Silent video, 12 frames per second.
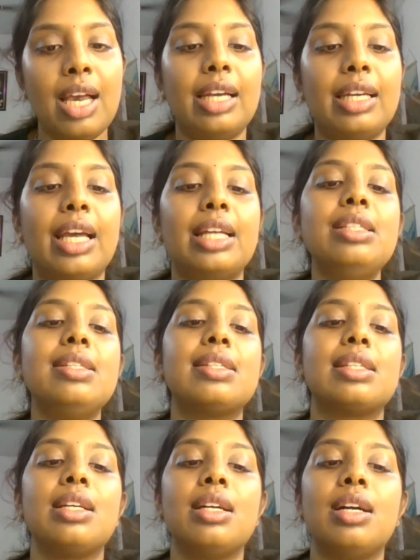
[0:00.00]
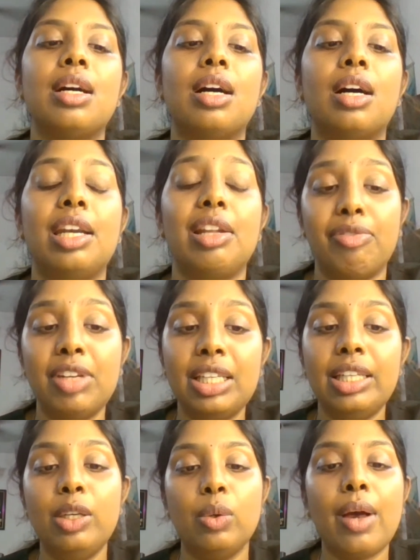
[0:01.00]
and hence
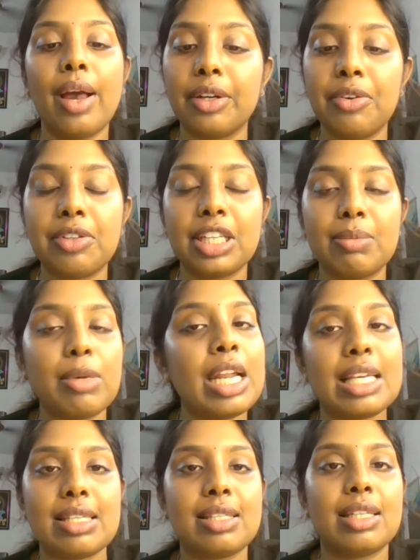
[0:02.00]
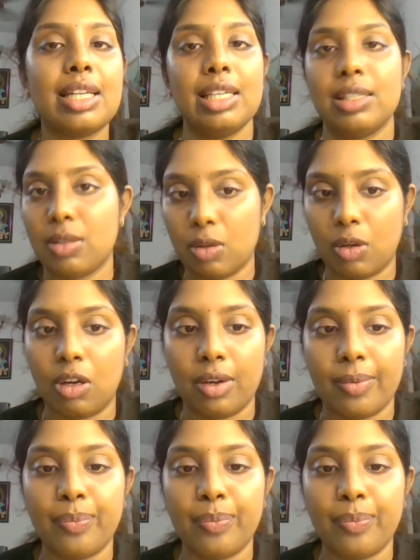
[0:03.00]
definitely no active treatment necessary is wrong.